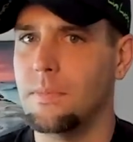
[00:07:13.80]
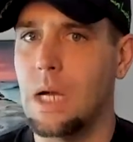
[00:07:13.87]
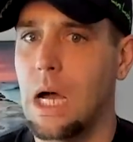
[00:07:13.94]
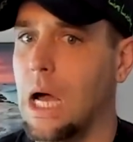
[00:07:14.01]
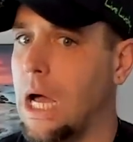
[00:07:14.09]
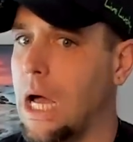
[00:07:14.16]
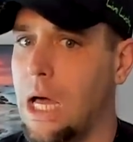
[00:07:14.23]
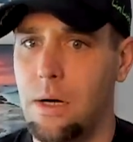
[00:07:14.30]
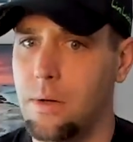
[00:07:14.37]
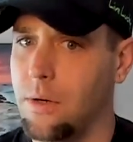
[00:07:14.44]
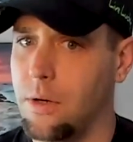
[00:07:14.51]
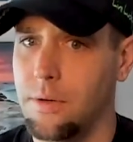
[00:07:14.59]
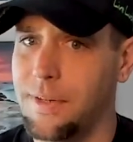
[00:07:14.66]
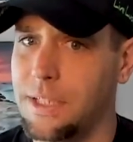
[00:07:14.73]
I don't
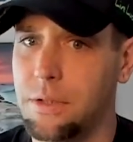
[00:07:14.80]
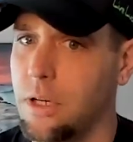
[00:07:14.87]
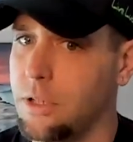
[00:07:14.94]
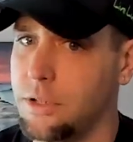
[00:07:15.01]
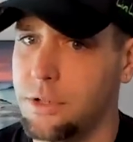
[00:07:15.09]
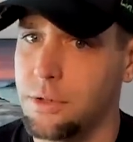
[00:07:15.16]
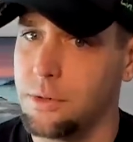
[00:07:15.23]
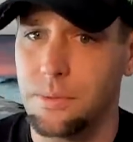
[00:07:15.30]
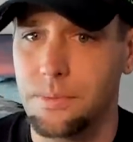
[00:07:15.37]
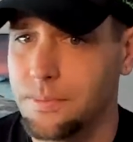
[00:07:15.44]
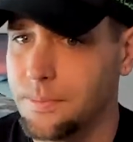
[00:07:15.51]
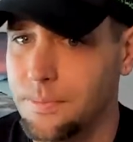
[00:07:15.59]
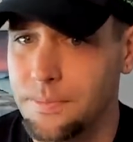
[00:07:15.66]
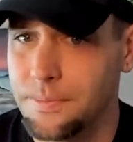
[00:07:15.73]
know if I trust you,
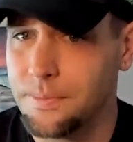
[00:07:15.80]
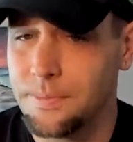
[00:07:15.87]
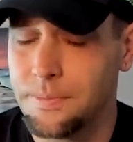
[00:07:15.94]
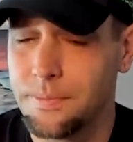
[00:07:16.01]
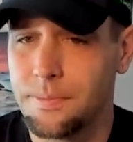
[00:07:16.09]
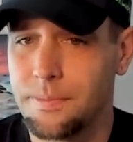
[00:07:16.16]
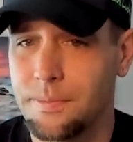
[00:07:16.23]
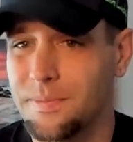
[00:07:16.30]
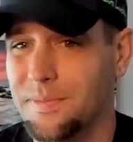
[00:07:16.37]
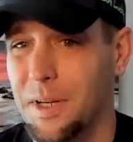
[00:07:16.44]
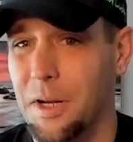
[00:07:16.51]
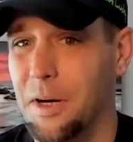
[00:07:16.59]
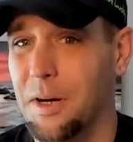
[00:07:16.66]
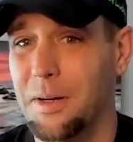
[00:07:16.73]

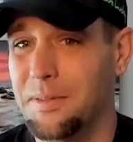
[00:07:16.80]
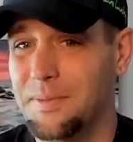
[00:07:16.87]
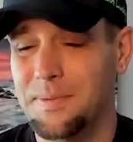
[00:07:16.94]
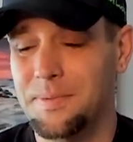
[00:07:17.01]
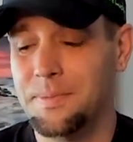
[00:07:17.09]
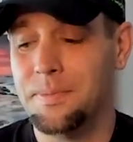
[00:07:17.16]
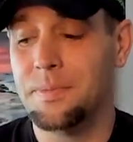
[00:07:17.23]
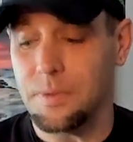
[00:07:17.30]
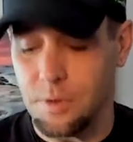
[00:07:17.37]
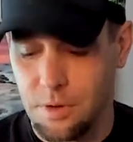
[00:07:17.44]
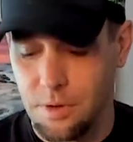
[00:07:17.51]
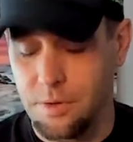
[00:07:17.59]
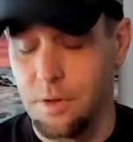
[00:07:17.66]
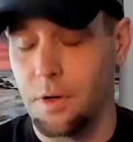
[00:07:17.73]
you know?
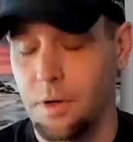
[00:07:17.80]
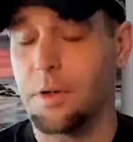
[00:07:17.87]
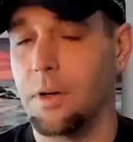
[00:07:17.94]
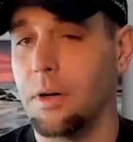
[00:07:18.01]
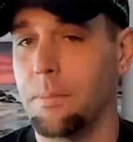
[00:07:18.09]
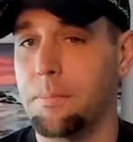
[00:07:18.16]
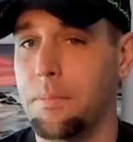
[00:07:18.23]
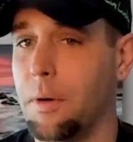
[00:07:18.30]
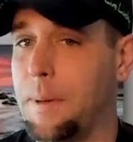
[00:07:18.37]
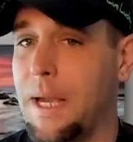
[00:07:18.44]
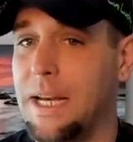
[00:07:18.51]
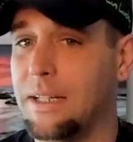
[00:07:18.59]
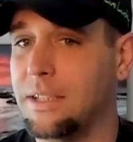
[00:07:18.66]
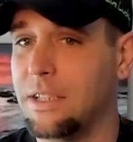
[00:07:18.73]
They're
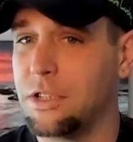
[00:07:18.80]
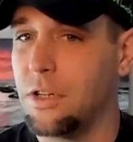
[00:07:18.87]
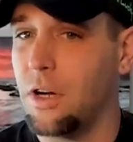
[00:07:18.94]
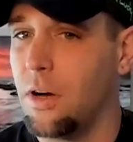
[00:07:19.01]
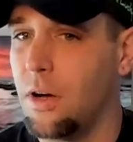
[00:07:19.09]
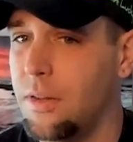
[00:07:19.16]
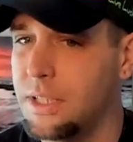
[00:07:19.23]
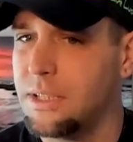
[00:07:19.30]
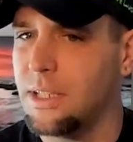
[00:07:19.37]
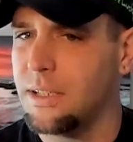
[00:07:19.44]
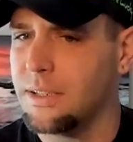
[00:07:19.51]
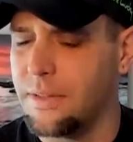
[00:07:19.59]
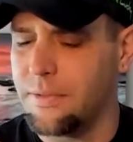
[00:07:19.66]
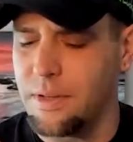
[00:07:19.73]
paying attention to all these
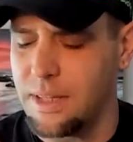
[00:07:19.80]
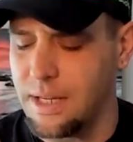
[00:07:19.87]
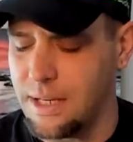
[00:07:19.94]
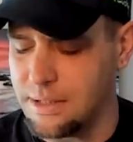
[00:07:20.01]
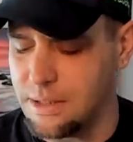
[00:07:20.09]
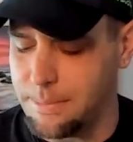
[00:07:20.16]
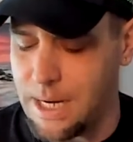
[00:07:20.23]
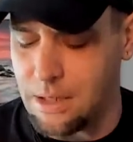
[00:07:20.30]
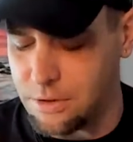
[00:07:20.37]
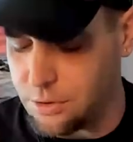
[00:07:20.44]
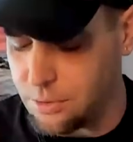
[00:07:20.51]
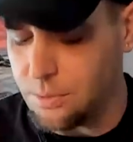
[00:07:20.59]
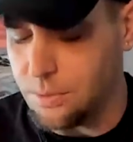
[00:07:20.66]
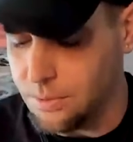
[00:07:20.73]
little different things
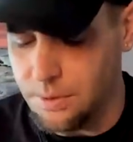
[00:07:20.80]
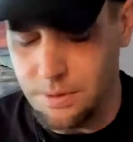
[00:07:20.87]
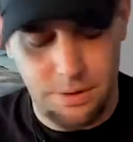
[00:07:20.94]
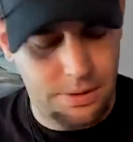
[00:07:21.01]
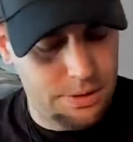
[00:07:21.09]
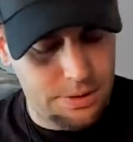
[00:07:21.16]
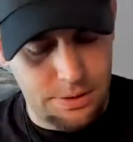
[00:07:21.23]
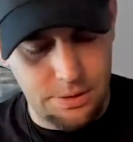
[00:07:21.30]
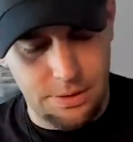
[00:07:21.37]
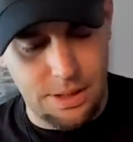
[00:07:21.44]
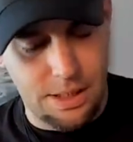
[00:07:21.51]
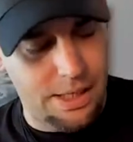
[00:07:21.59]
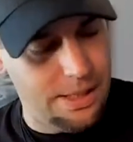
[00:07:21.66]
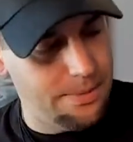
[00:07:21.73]
about you,
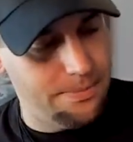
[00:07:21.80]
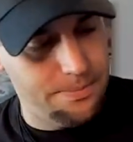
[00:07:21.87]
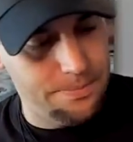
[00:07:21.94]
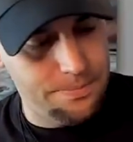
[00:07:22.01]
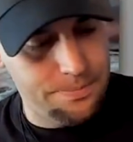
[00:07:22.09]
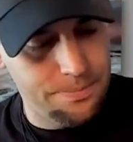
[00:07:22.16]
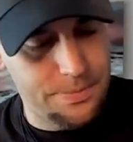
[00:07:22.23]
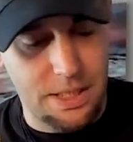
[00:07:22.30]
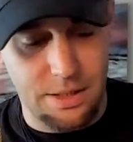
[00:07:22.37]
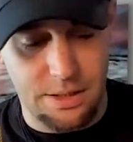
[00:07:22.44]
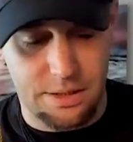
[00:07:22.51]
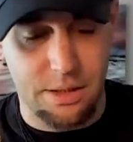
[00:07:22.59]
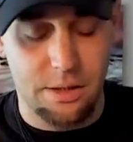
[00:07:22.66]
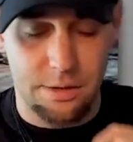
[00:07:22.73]
okay? And the
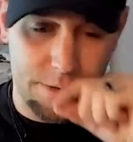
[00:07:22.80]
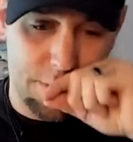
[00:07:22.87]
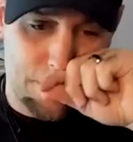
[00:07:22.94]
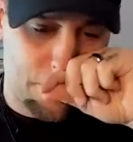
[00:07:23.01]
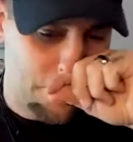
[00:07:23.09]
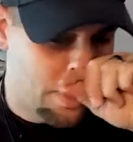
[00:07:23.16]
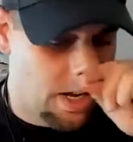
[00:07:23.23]
Sun card.